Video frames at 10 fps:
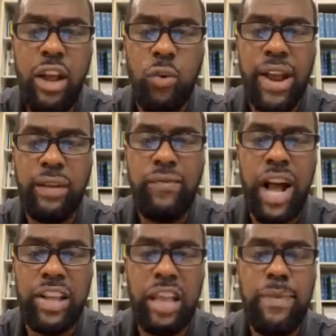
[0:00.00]
rank and
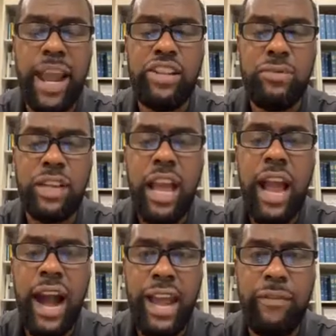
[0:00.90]
file and management.
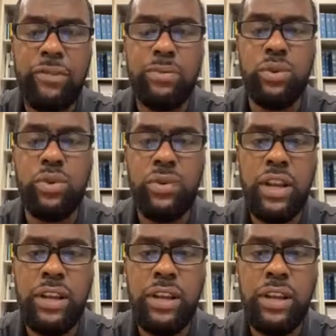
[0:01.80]
I have the proof.